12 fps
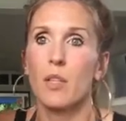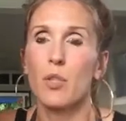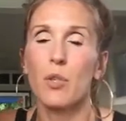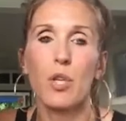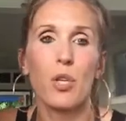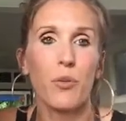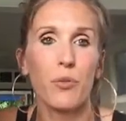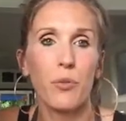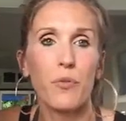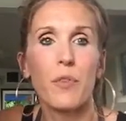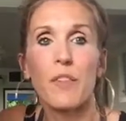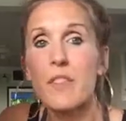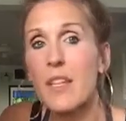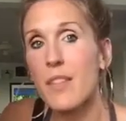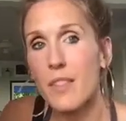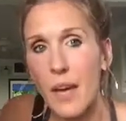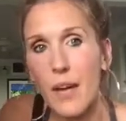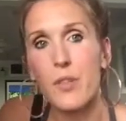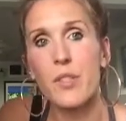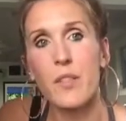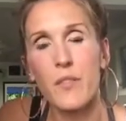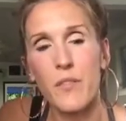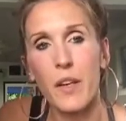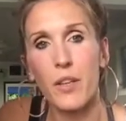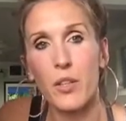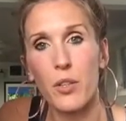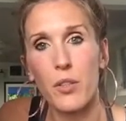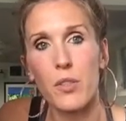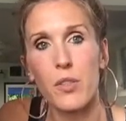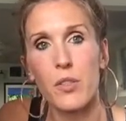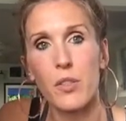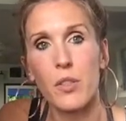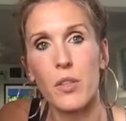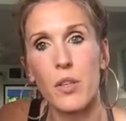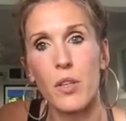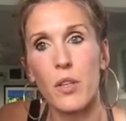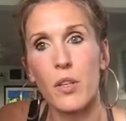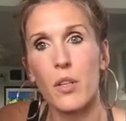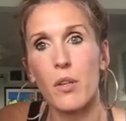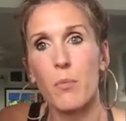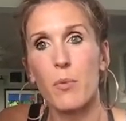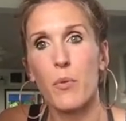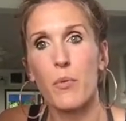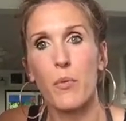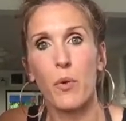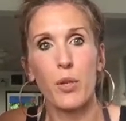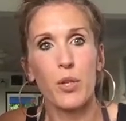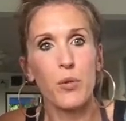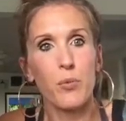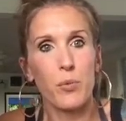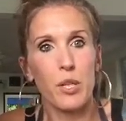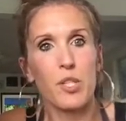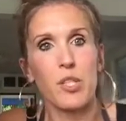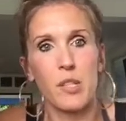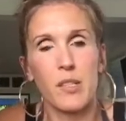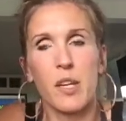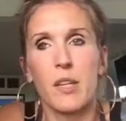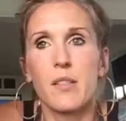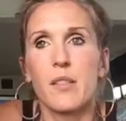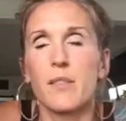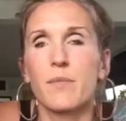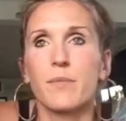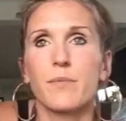You can go through 50,000 failures before you reach success.